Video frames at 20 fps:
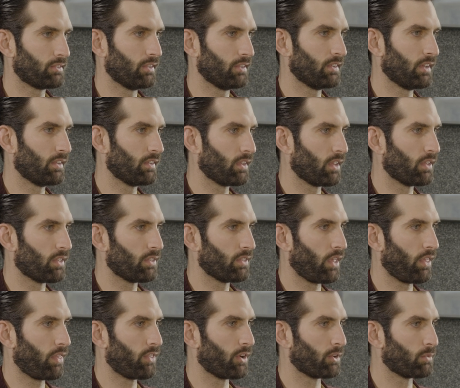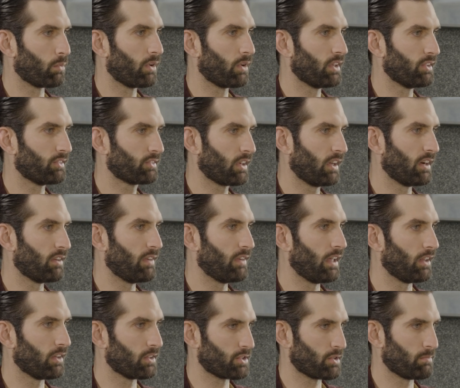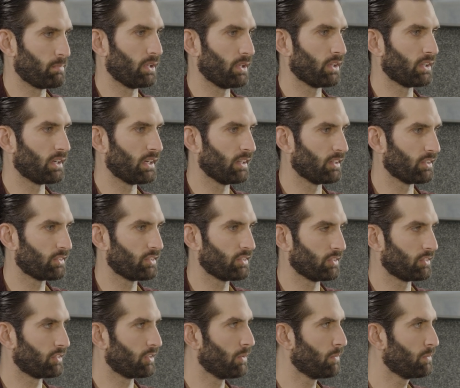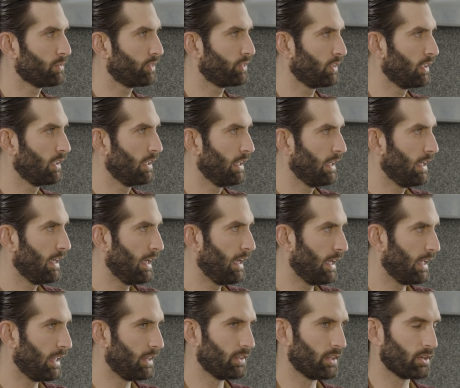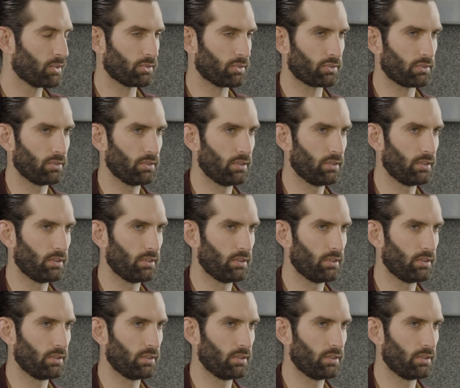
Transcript: and then the third one is kind of eligibility and systems. And there's